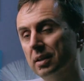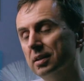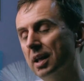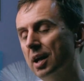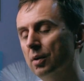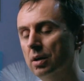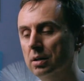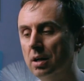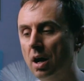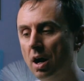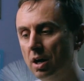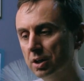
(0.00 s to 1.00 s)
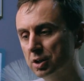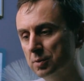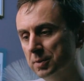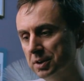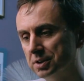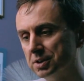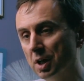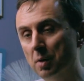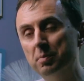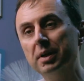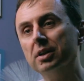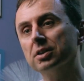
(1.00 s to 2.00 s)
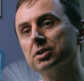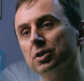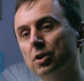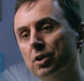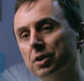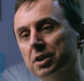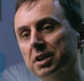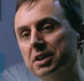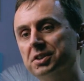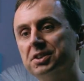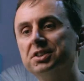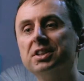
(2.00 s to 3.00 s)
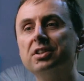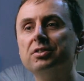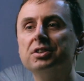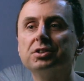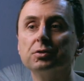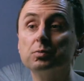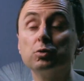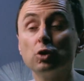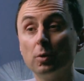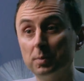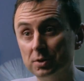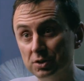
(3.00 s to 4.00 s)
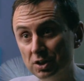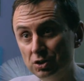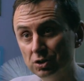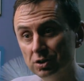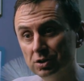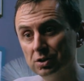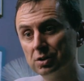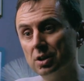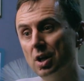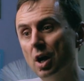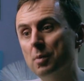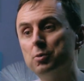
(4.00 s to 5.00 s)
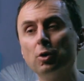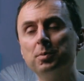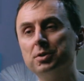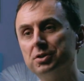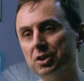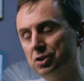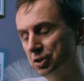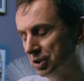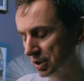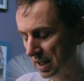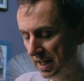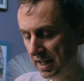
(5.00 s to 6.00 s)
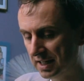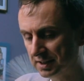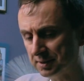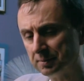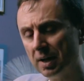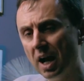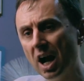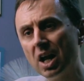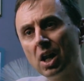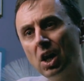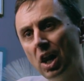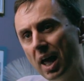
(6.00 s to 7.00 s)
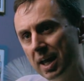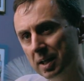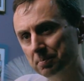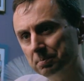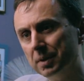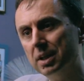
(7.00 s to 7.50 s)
Now, arguments are built on a series of propositions. A proposition is a claim.